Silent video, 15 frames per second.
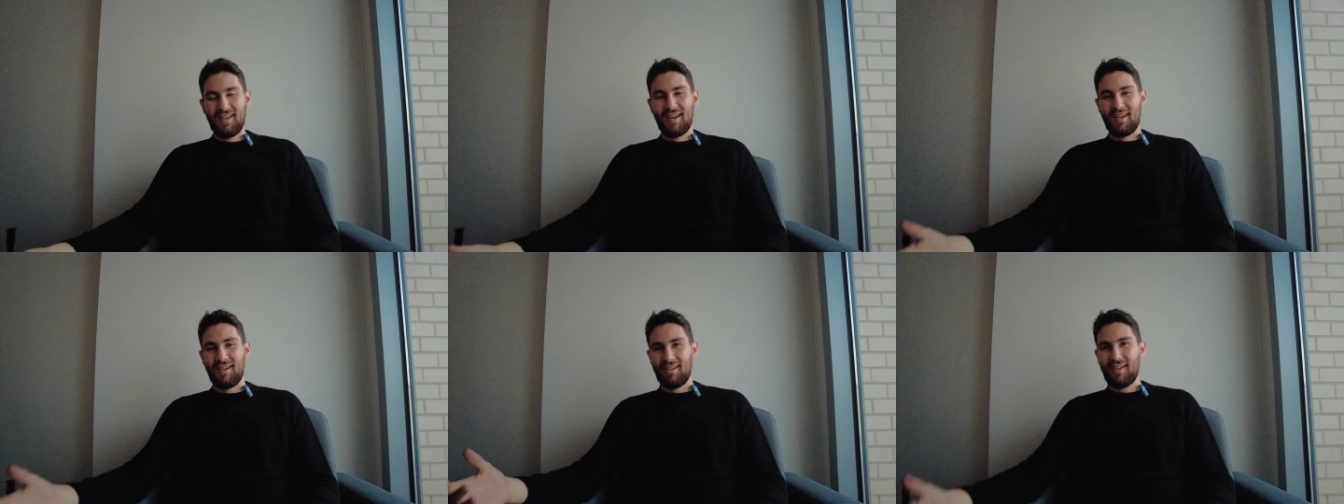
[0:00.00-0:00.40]

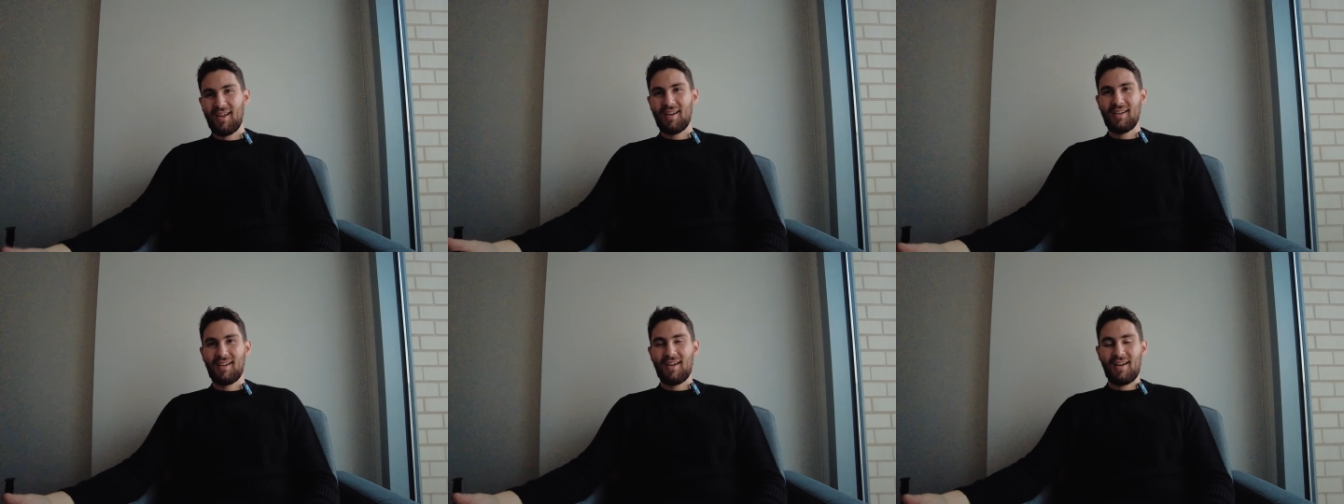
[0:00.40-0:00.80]
And a
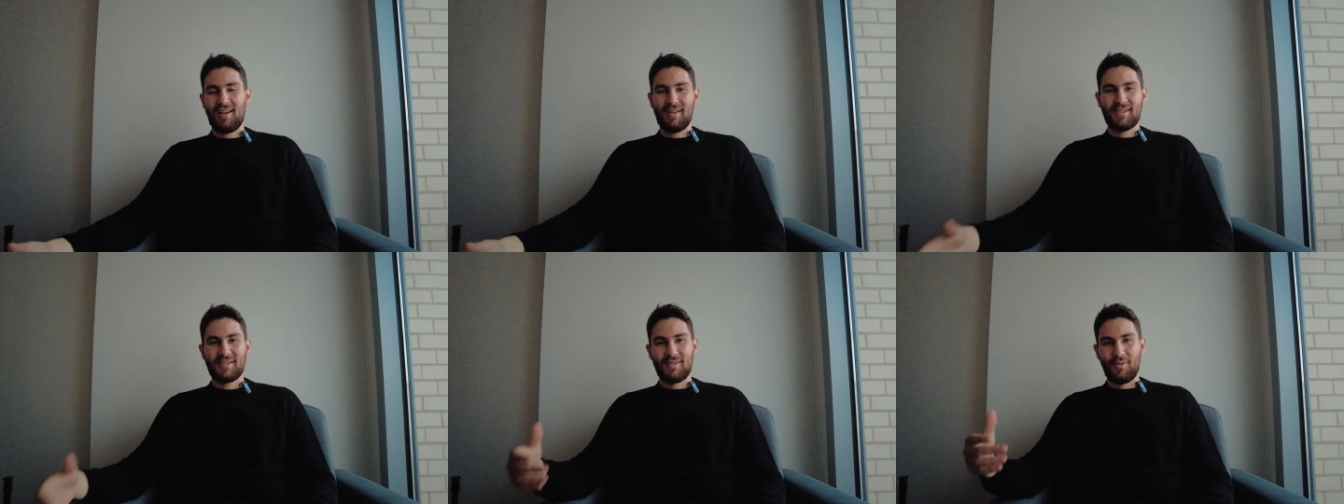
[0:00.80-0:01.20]
lot of
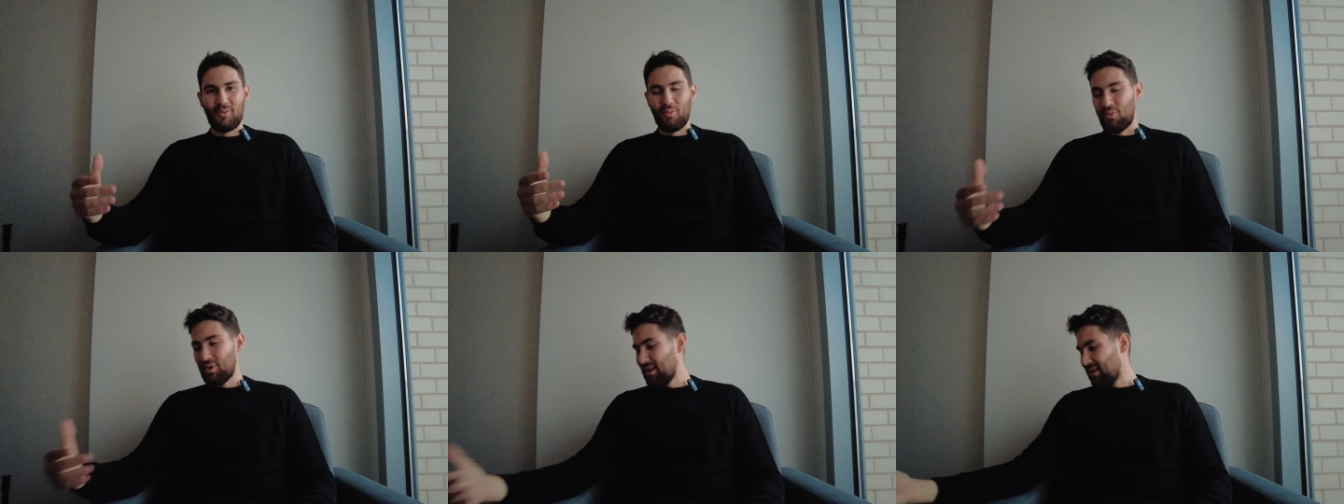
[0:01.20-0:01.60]
guys
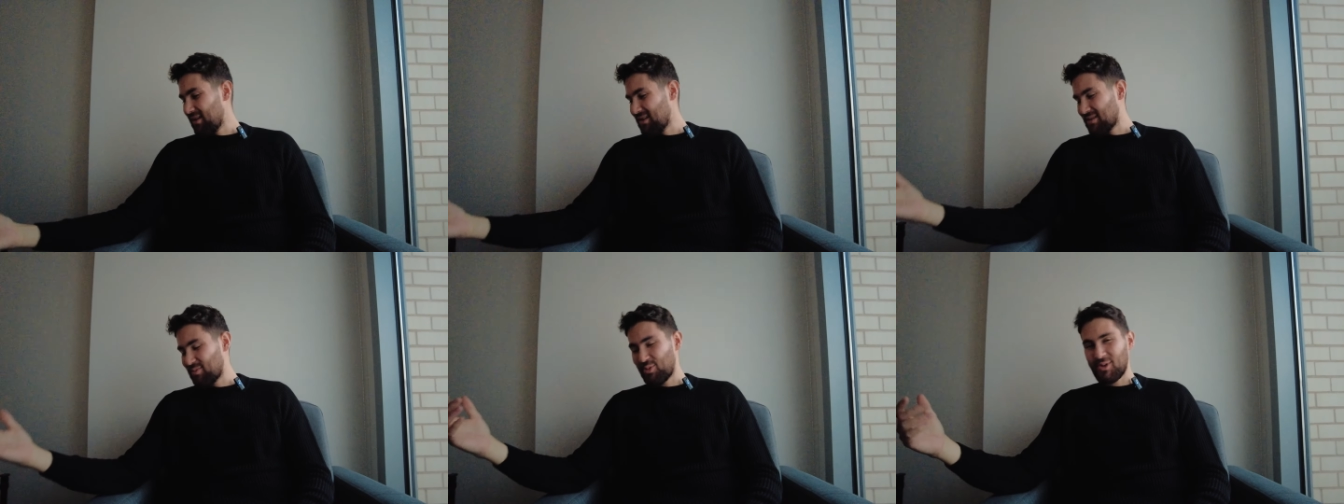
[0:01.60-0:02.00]
read
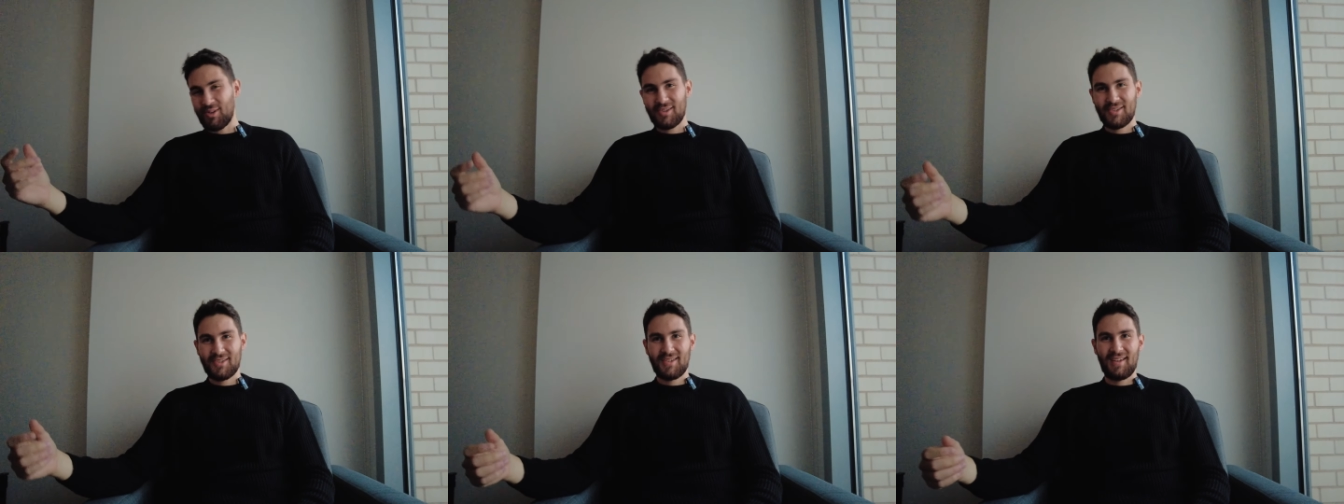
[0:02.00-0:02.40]
these
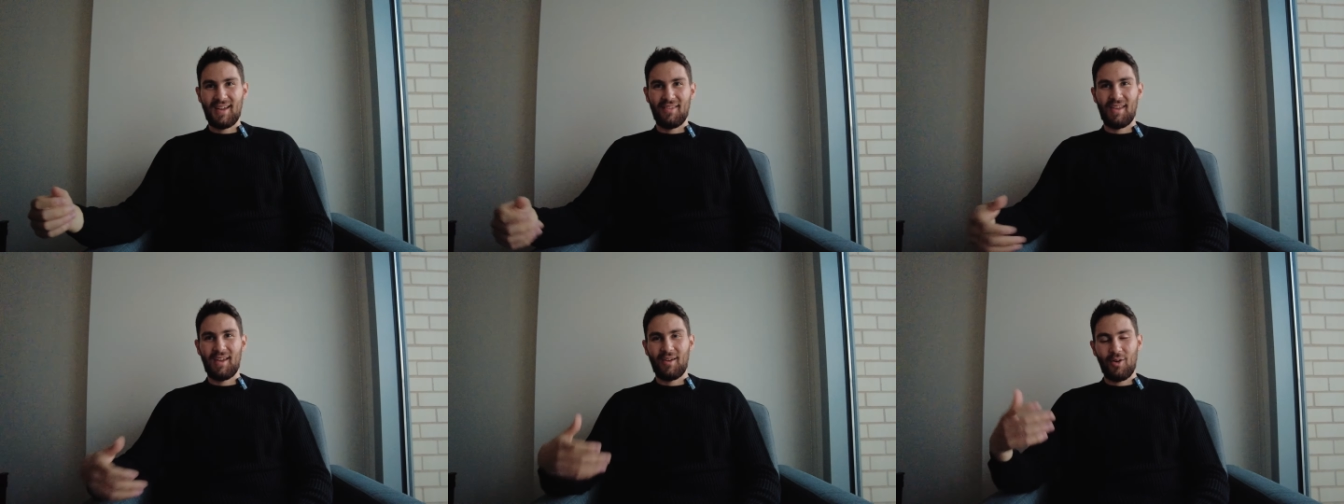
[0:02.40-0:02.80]
books
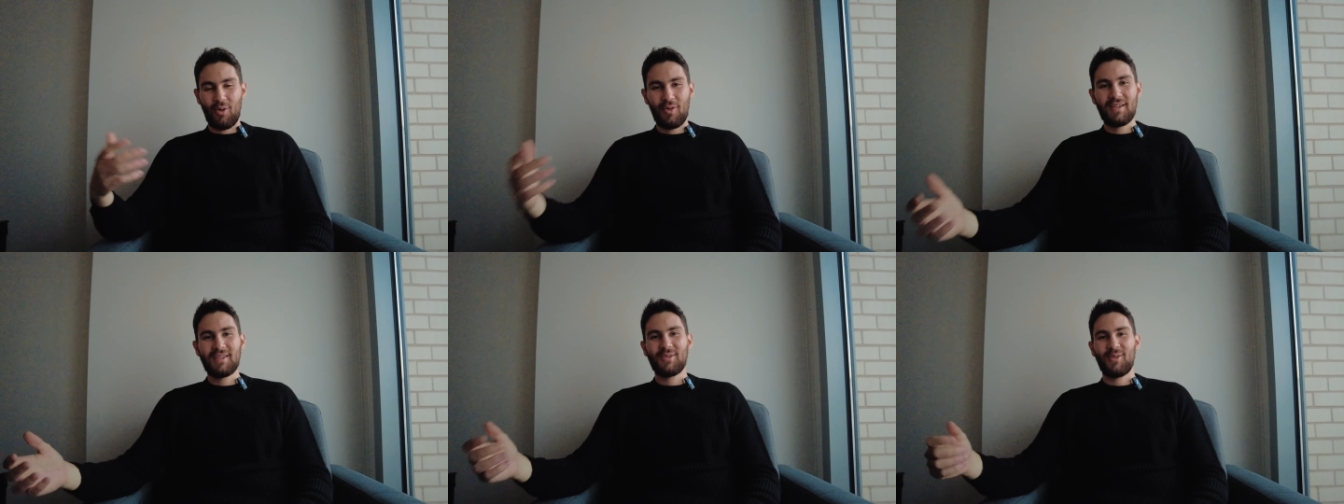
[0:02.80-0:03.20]
and they
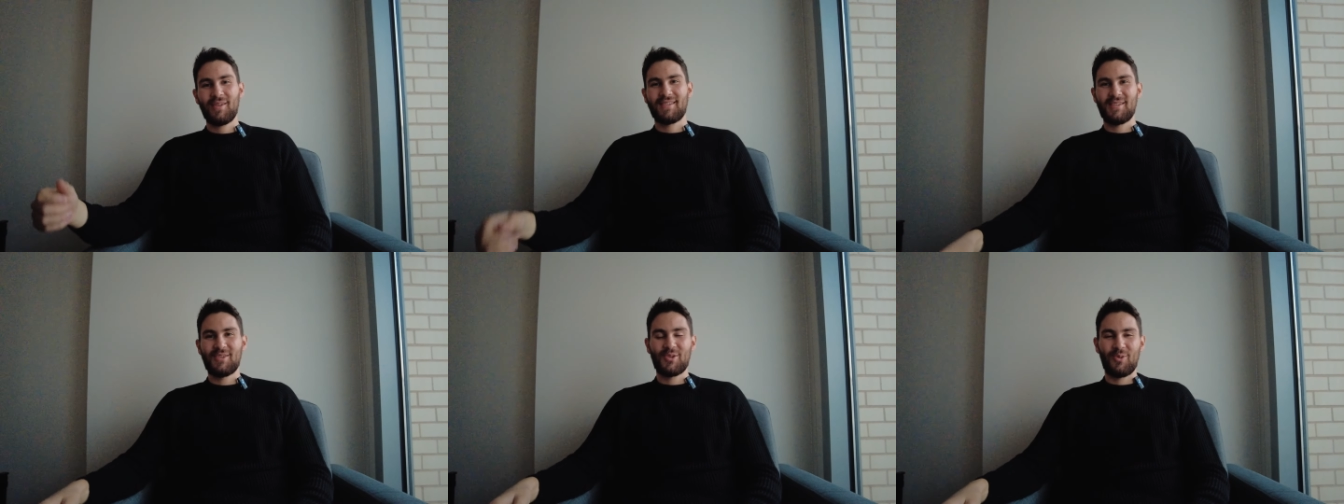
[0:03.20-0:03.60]
go into a
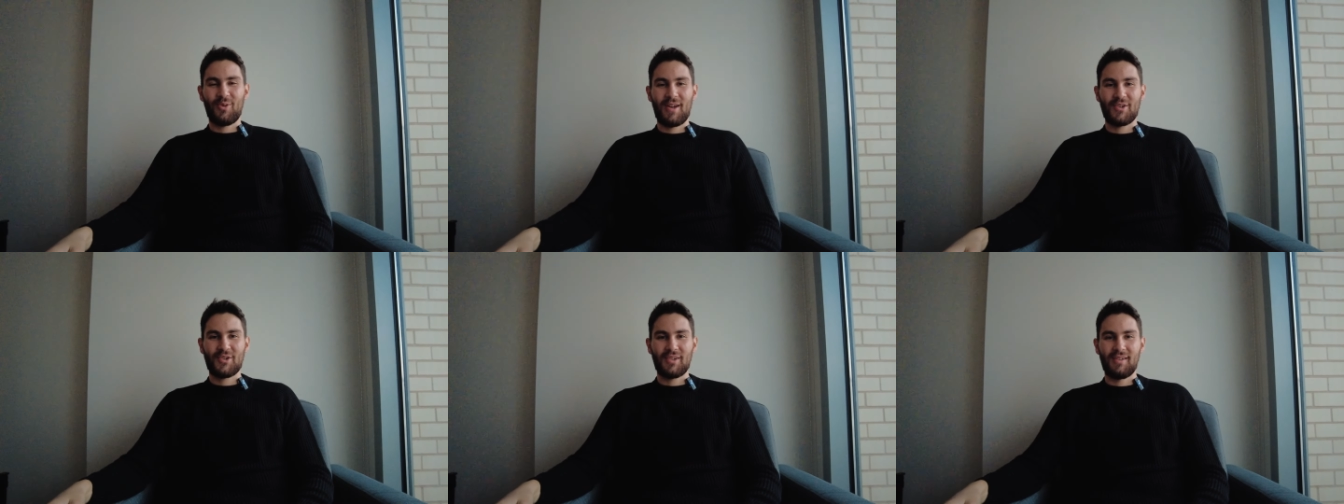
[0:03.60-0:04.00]

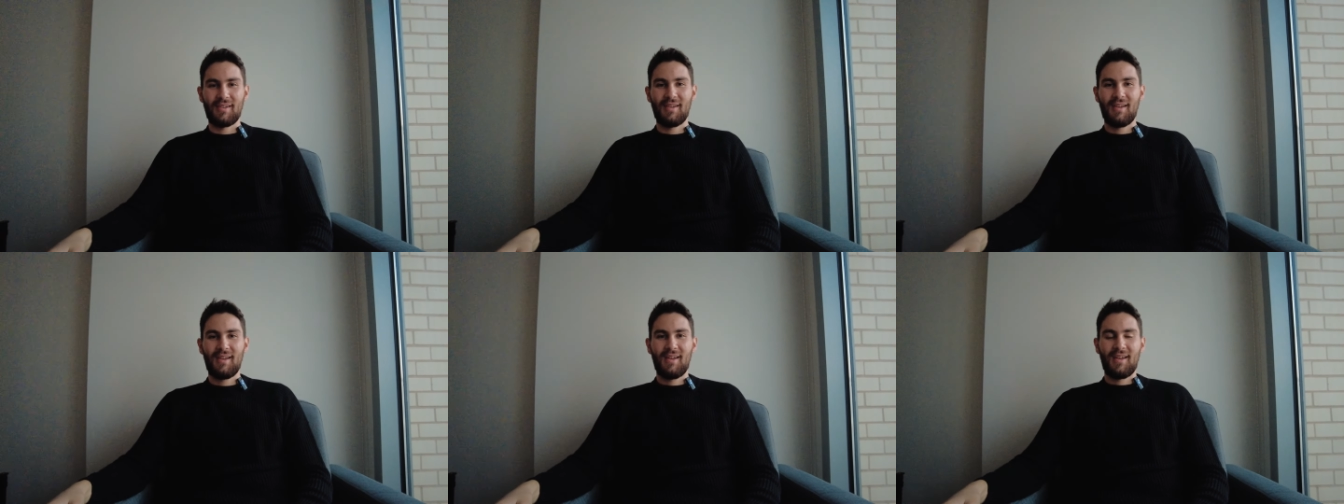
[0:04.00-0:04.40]
situation
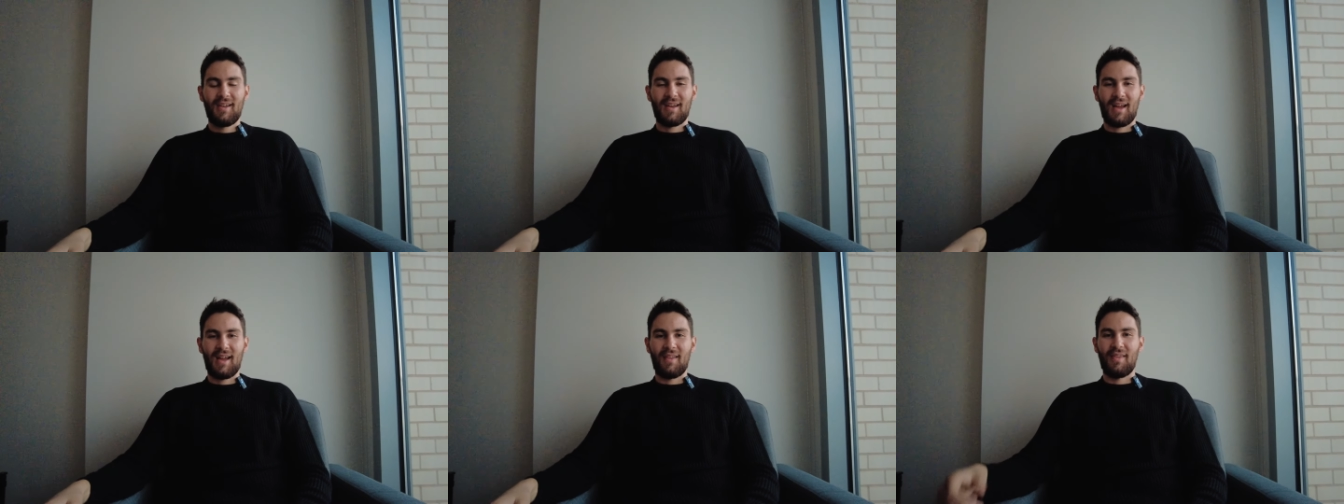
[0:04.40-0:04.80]

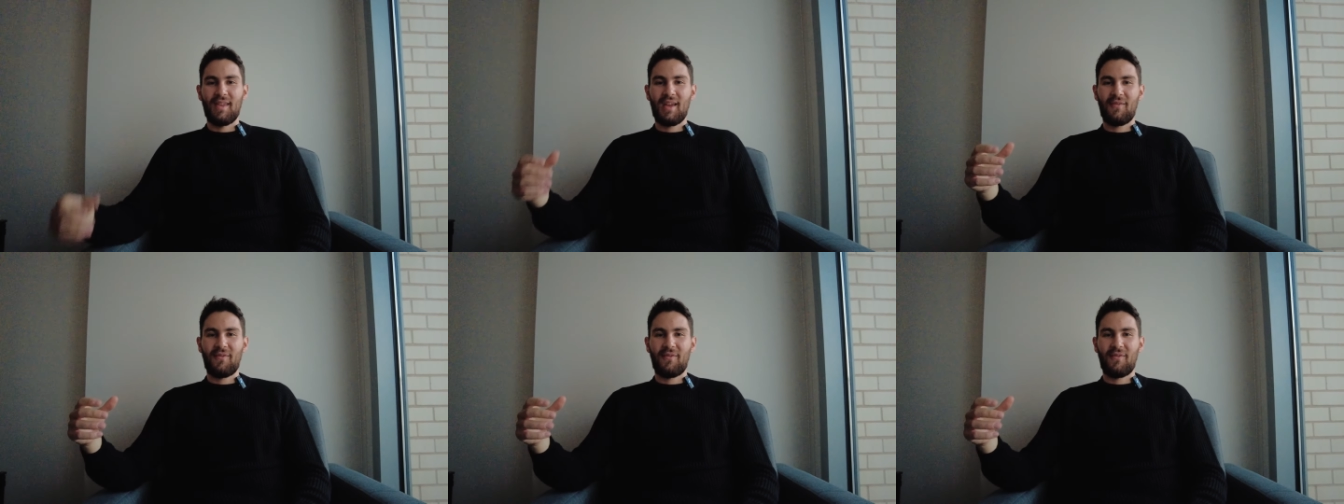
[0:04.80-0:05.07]
and they